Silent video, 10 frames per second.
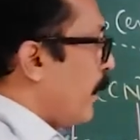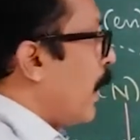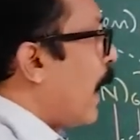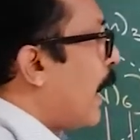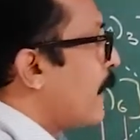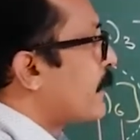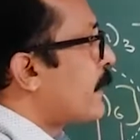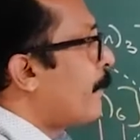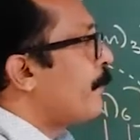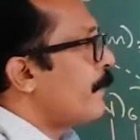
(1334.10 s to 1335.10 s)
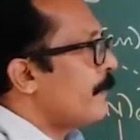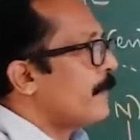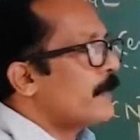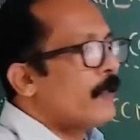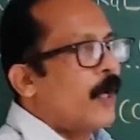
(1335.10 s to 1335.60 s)
and sum
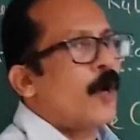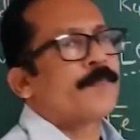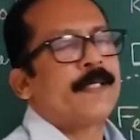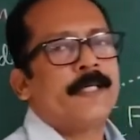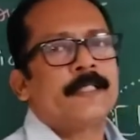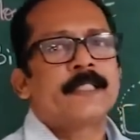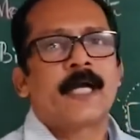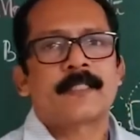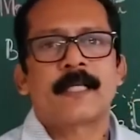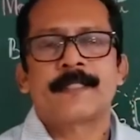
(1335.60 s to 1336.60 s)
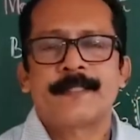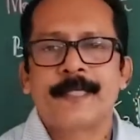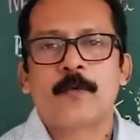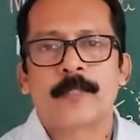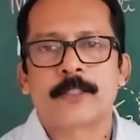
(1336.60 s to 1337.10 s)
of the charge that is
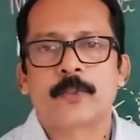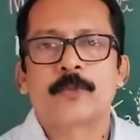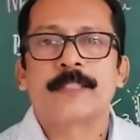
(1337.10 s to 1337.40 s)
equals to